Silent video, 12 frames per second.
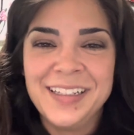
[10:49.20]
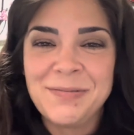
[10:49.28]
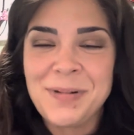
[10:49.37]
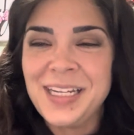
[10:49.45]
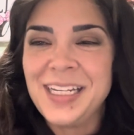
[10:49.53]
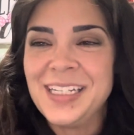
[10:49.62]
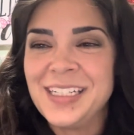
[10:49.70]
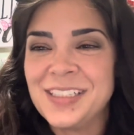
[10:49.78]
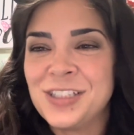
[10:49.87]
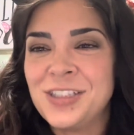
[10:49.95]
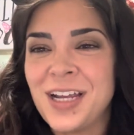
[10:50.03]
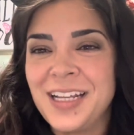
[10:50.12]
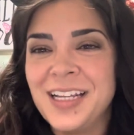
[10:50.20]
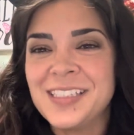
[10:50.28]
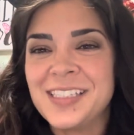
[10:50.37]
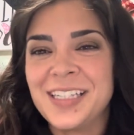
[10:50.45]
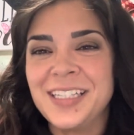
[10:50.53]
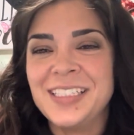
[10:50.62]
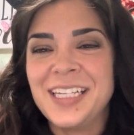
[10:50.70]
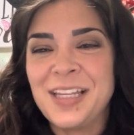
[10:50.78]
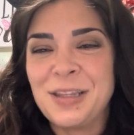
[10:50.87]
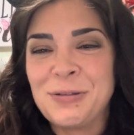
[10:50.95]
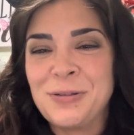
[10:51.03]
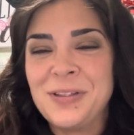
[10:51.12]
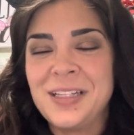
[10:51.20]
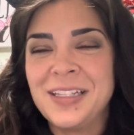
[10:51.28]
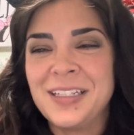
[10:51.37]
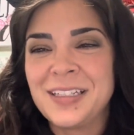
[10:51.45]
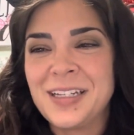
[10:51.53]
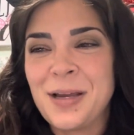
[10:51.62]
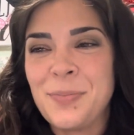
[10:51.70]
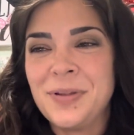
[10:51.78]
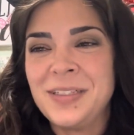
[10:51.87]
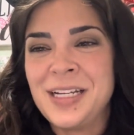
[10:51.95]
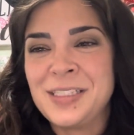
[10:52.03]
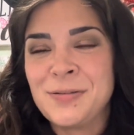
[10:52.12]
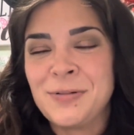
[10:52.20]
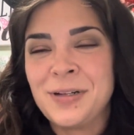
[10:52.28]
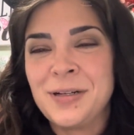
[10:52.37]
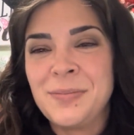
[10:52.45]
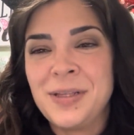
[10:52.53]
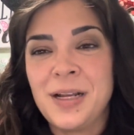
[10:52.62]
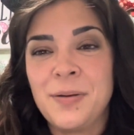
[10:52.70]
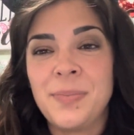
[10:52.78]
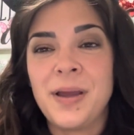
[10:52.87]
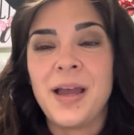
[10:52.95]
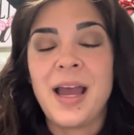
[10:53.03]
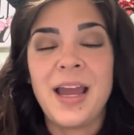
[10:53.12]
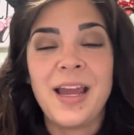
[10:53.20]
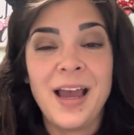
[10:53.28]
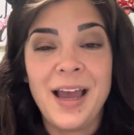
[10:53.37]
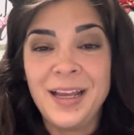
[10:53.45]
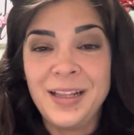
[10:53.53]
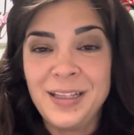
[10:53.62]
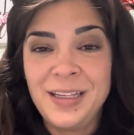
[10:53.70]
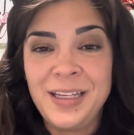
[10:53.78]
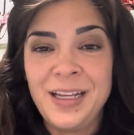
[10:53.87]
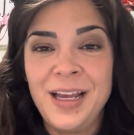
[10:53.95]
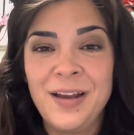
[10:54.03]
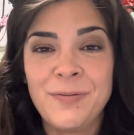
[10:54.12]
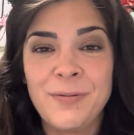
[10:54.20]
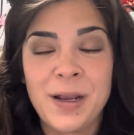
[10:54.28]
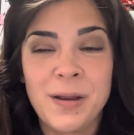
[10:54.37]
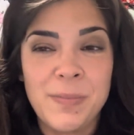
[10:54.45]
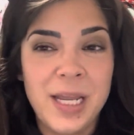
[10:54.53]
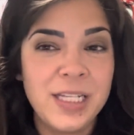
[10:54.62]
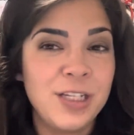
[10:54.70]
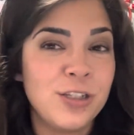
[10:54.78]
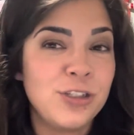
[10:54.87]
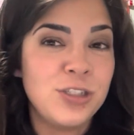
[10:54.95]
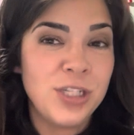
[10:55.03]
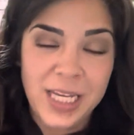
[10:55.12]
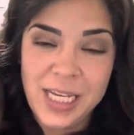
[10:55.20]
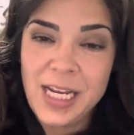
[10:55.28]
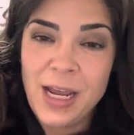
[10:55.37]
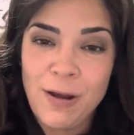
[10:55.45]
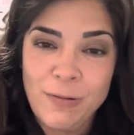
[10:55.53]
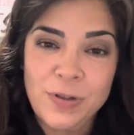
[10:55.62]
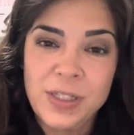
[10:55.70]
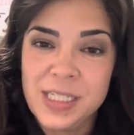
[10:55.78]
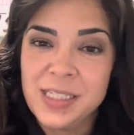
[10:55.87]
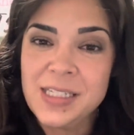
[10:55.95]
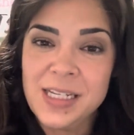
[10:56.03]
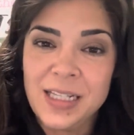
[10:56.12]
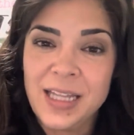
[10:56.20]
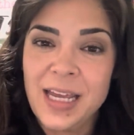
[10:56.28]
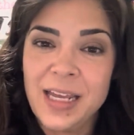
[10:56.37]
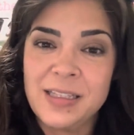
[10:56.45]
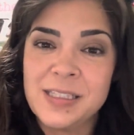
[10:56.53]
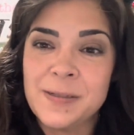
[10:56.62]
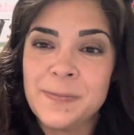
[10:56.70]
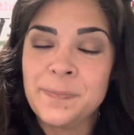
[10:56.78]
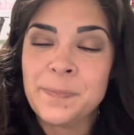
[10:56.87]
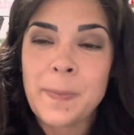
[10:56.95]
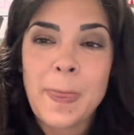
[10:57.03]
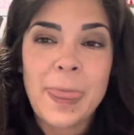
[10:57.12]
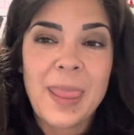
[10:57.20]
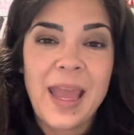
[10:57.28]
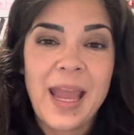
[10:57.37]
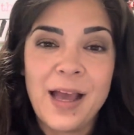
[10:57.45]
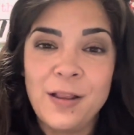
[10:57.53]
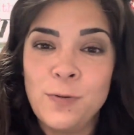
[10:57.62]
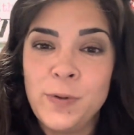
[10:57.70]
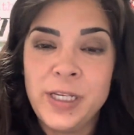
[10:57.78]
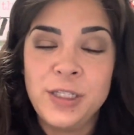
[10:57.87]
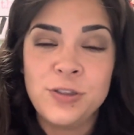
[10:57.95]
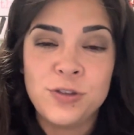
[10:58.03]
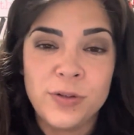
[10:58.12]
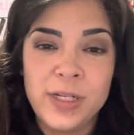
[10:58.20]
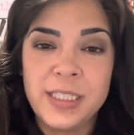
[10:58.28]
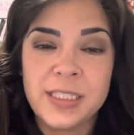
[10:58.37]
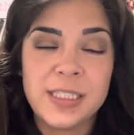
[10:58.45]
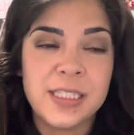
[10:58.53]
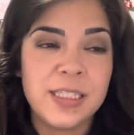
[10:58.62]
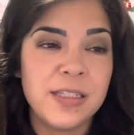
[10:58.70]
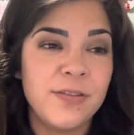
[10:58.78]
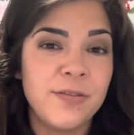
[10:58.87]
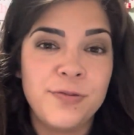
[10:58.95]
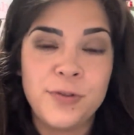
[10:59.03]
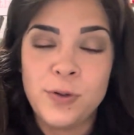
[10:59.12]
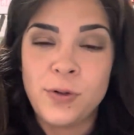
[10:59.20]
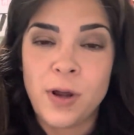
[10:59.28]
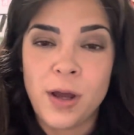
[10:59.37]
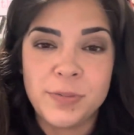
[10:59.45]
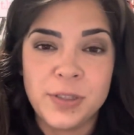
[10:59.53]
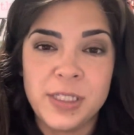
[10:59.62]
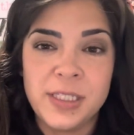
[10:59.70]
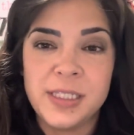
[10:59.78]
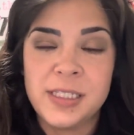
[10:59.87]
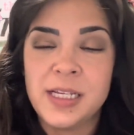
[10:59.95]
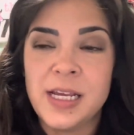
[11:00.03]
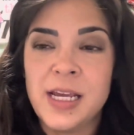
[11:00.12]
I need a shot of insulin to get through the couple of days that we're gonna be there. But I highly recommend checking out the Disneyland's Halloween treats and food options,